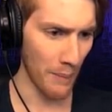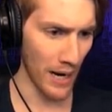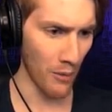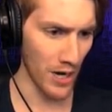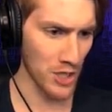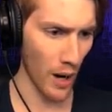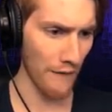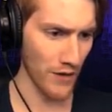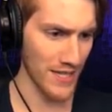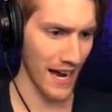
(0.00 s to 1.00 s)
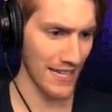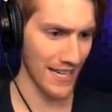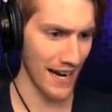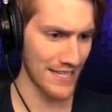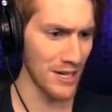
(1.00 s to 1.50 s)
But I want to try for science,
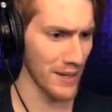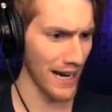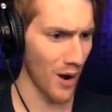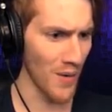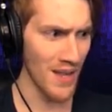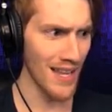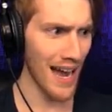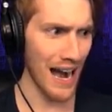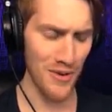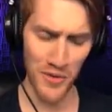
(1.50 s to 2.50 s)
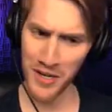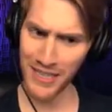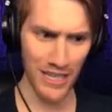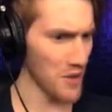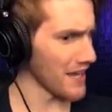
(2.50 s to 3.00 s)
guys. Here we go. I
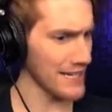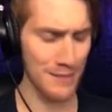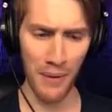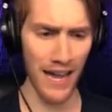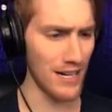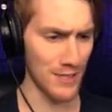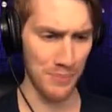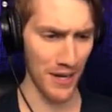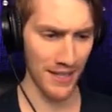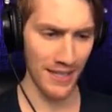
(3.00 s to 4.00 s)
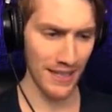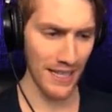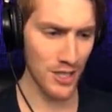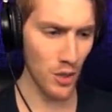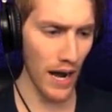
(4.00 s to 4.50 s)
really don't like spiders, but
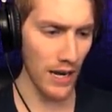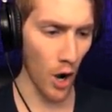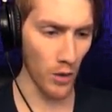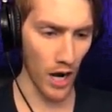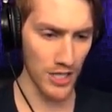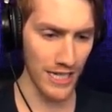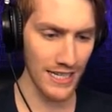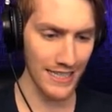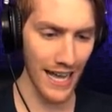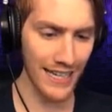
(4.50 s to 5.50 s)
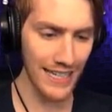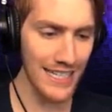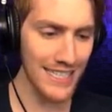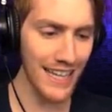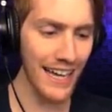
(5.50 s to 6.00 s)
let's try it. Oh, gosh. He doesn't like it. He
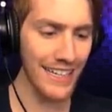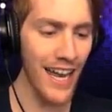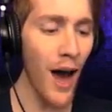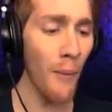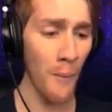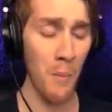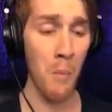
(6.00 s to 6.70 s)
doesn't like it. No!